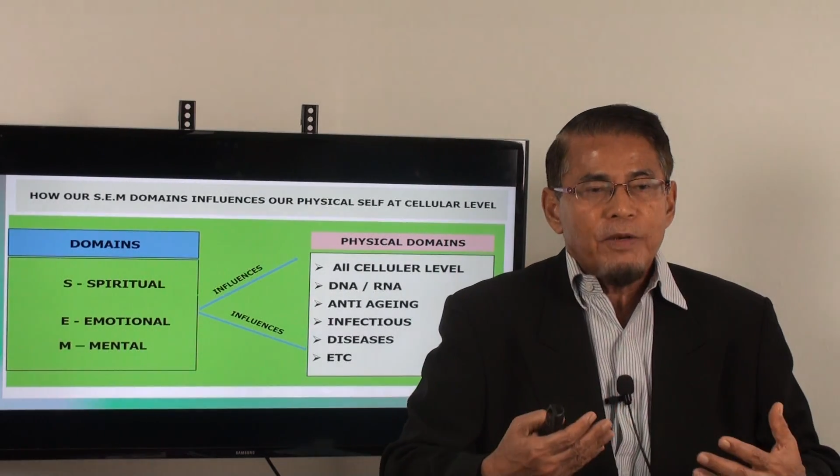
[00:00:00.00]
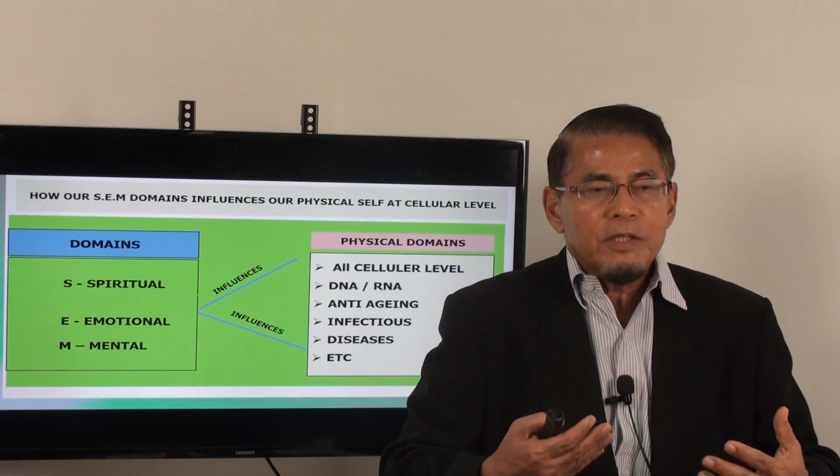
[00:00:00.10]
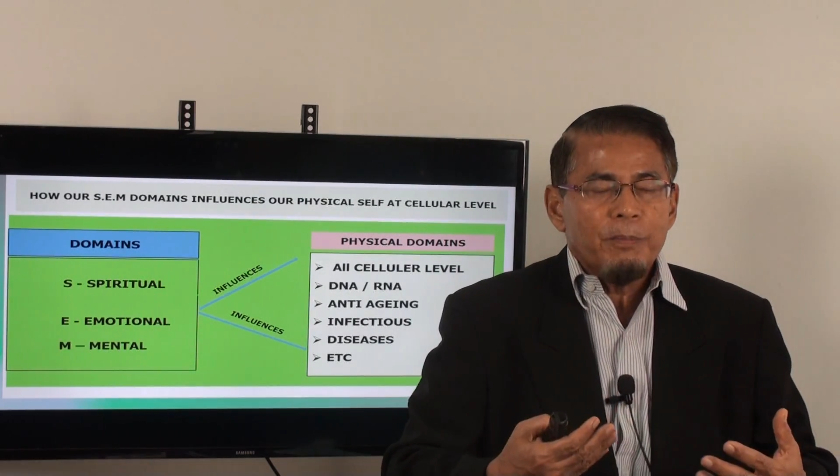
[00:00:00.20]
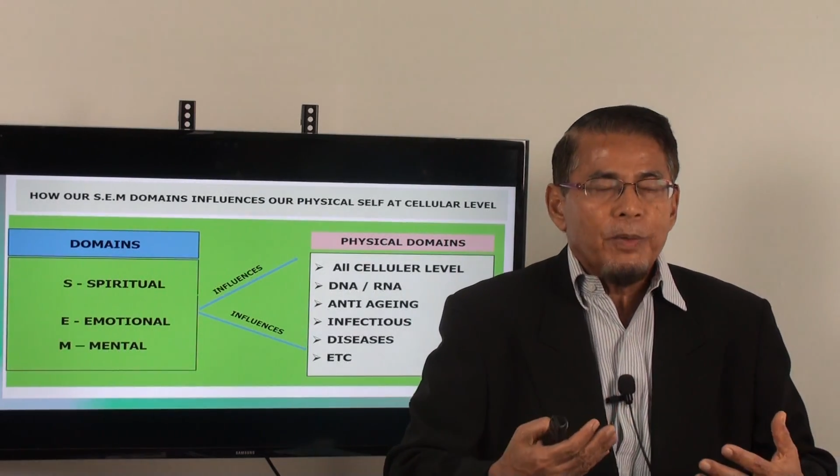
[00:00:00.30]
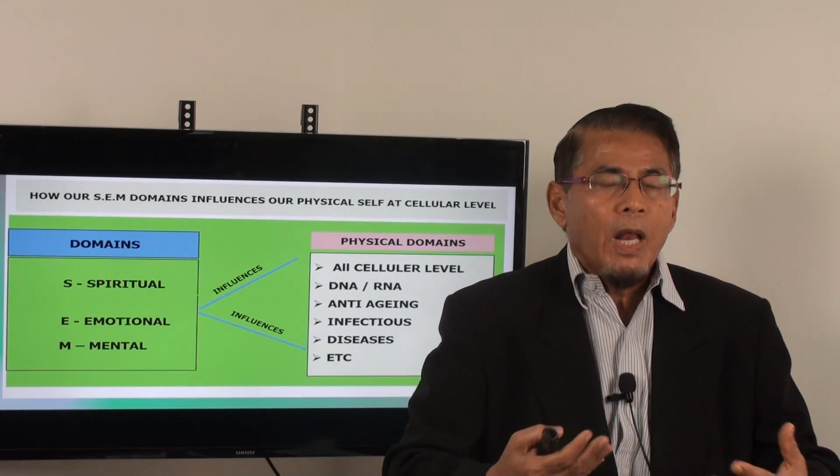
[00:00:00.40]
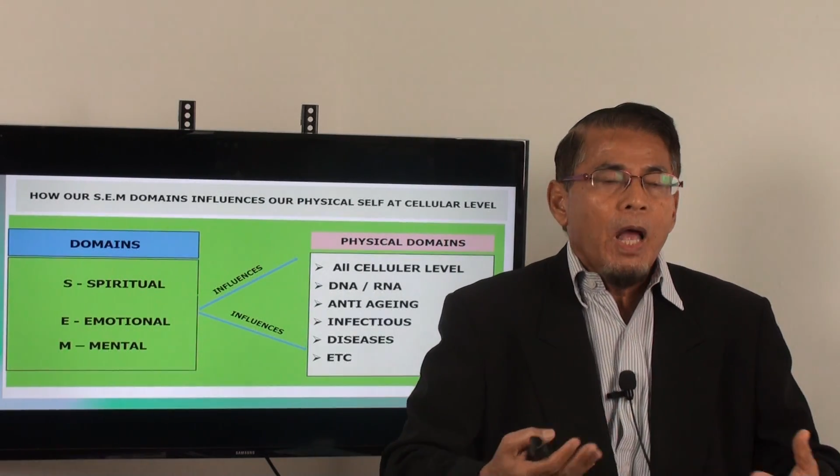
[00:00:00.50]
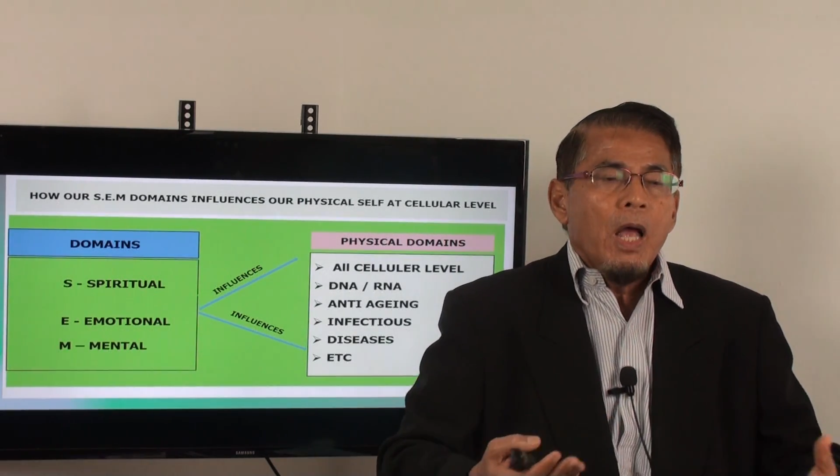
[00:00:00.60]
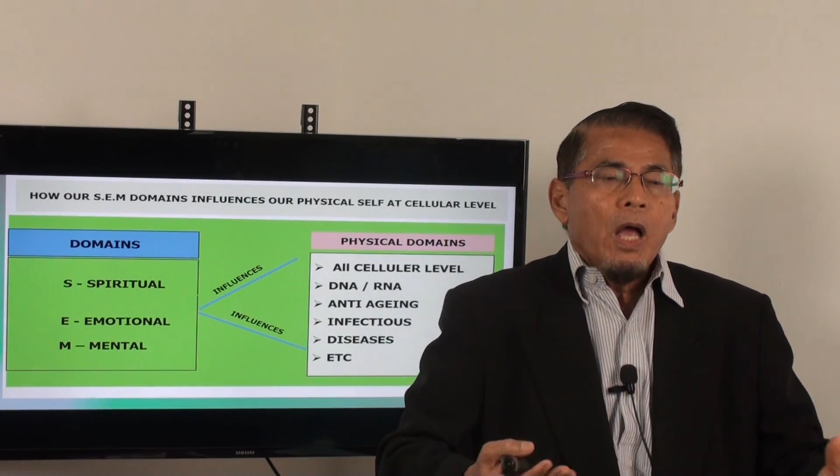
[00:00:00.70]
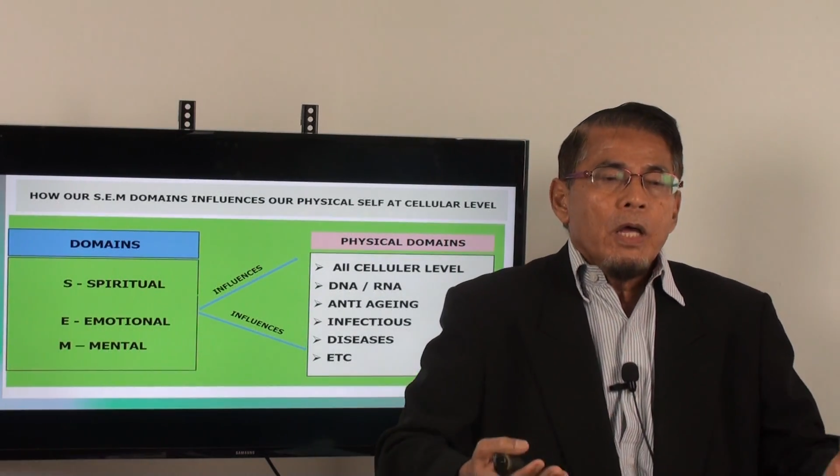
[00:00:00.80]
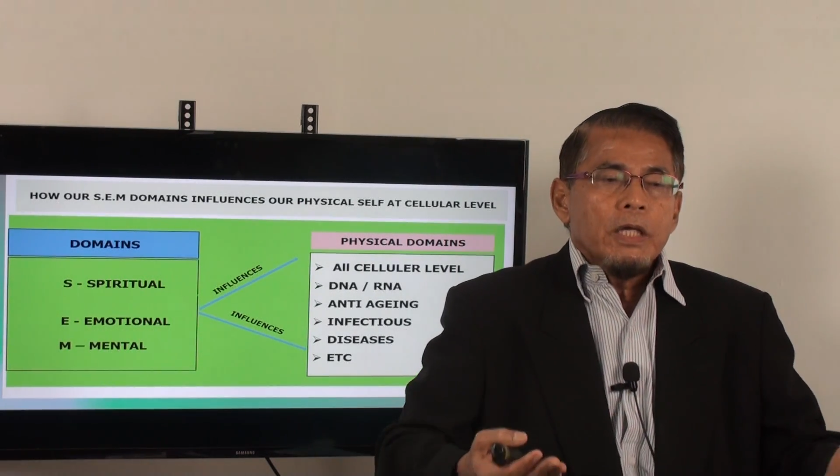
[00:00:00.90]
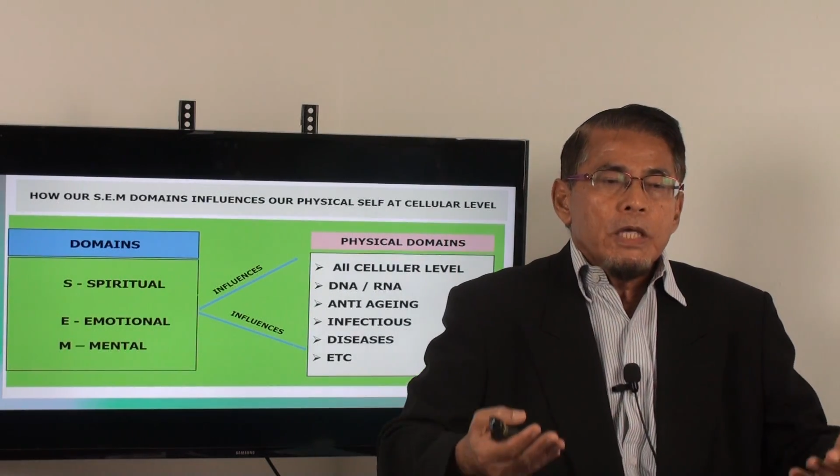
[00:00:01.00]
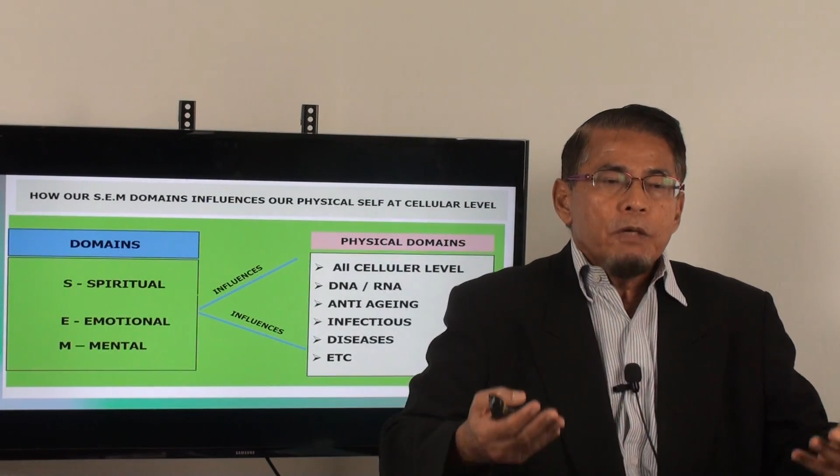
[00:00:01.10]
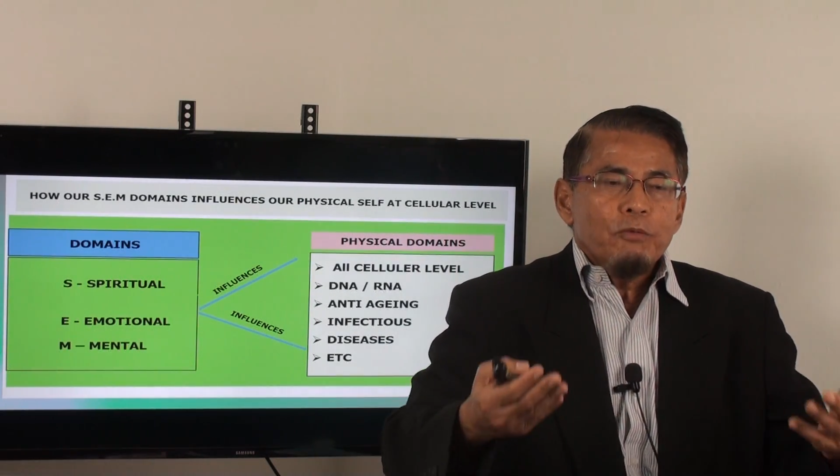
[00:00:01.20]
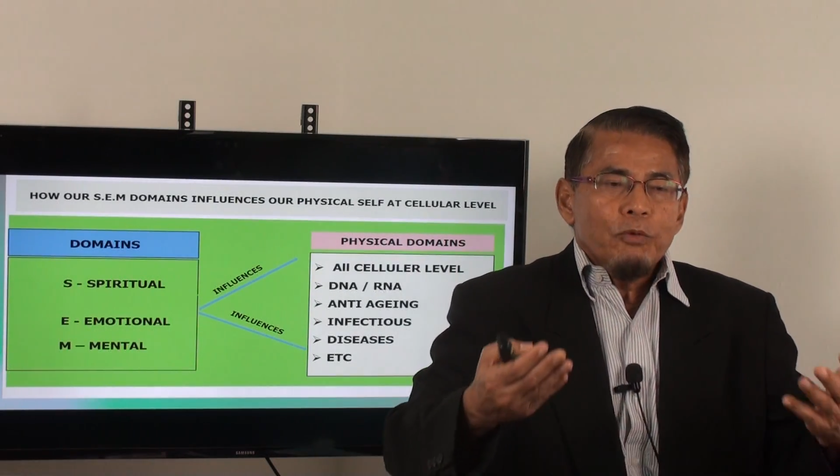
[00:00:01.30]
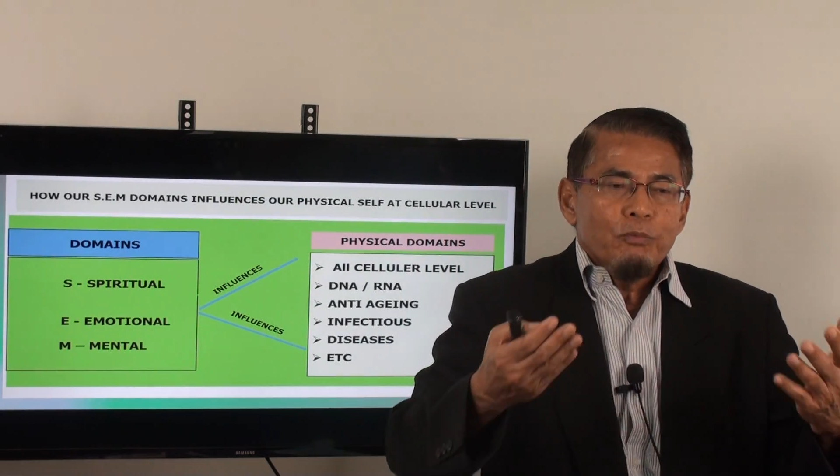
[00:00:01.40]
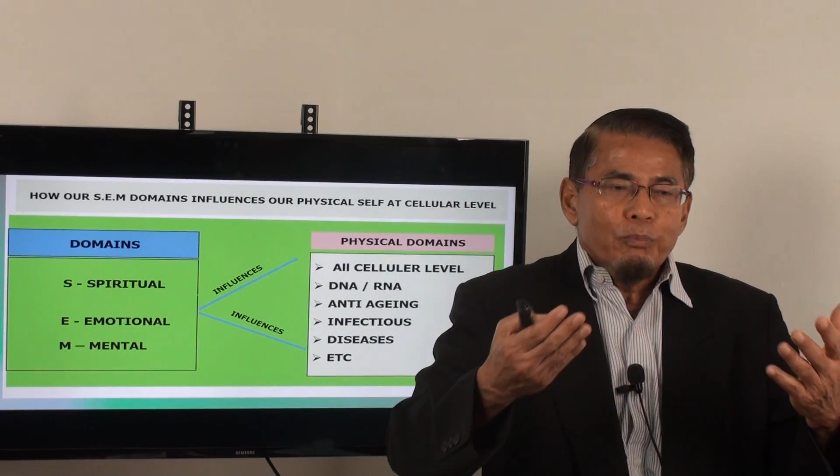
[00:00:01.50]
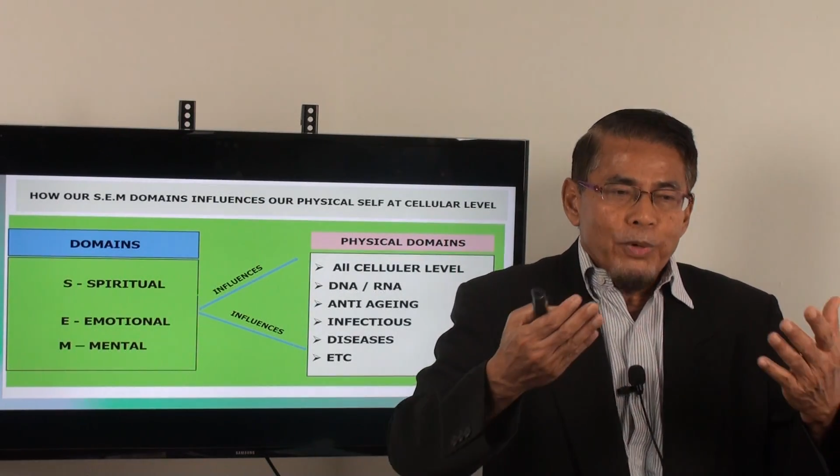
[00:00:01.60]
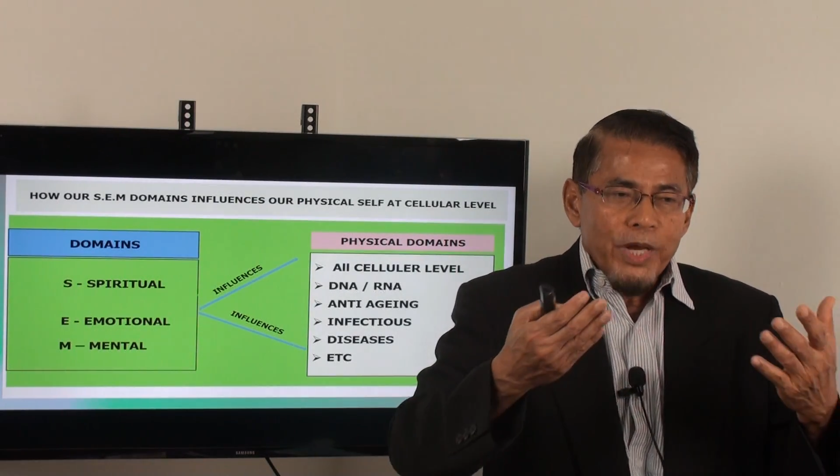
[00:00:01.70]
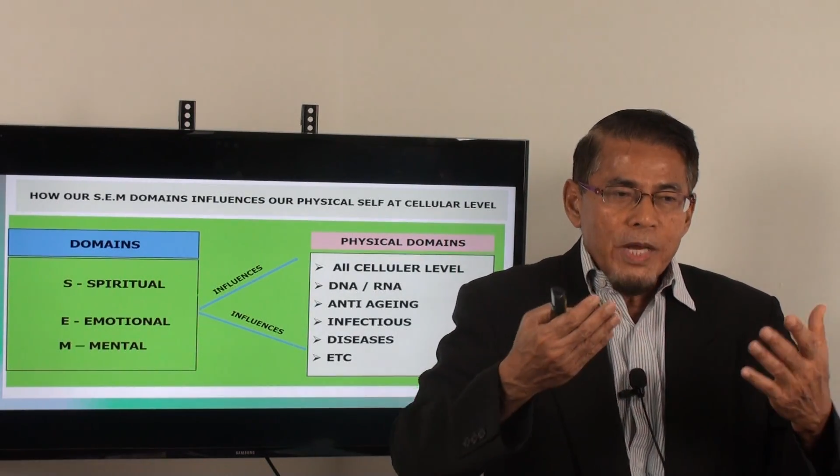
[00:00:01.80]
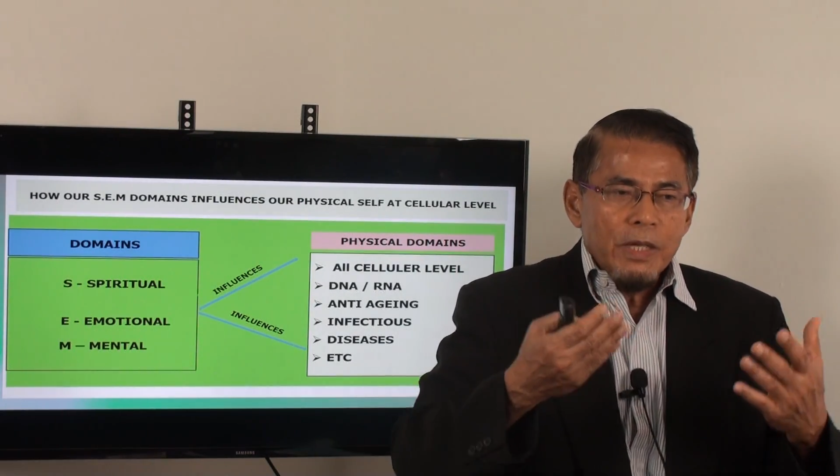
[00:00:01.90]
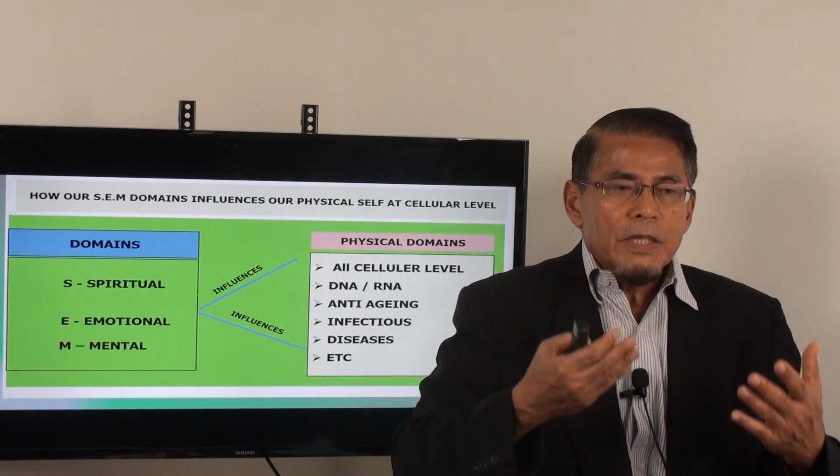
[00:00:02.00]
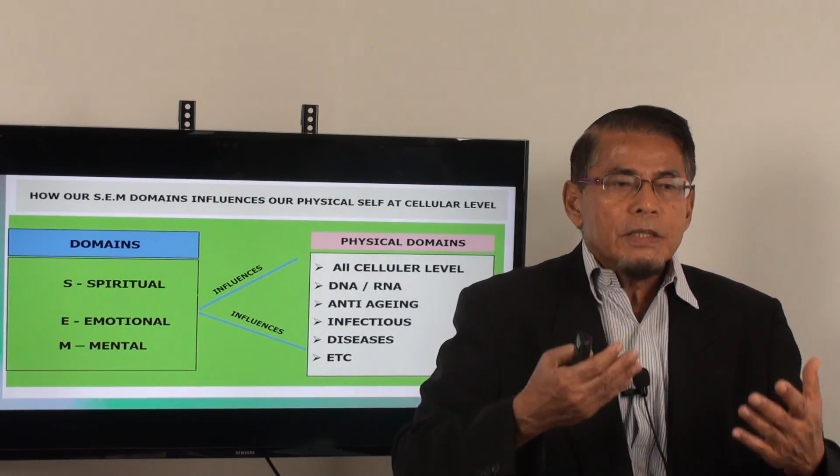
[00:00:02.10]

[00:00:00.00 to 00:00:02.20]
For example, if you bring